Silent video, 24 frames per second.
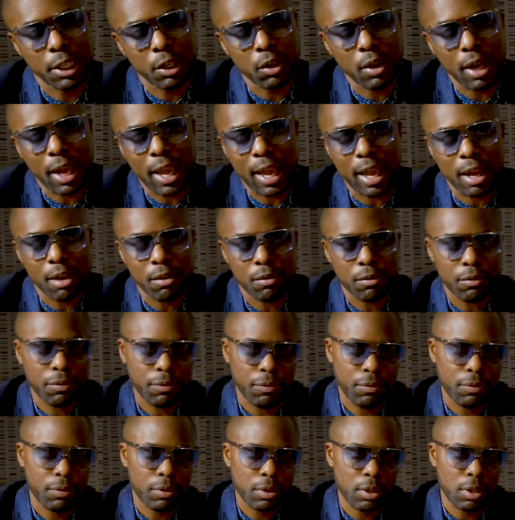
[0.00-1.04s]
they don't have
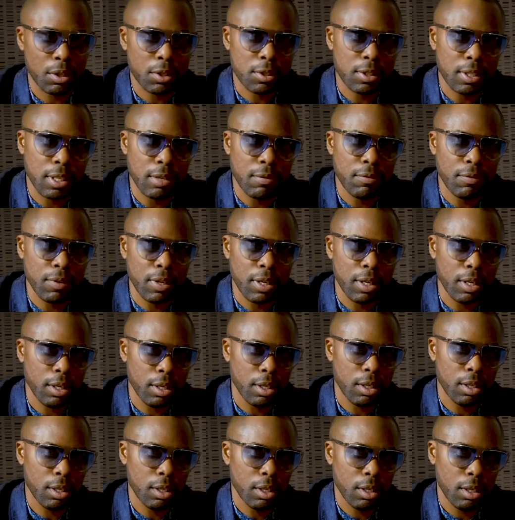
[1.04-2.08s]
the CV
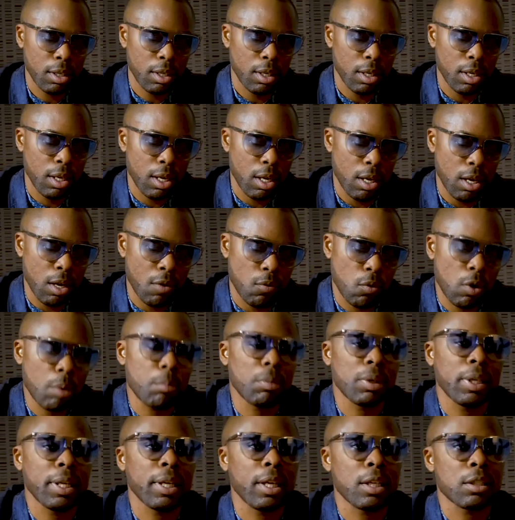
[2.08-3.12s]
of what
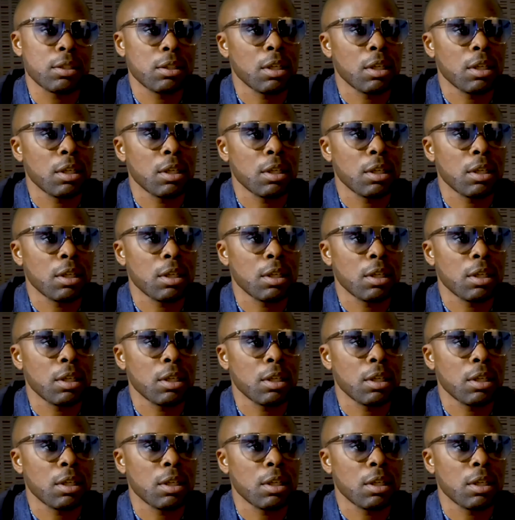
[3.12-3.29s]
Malik has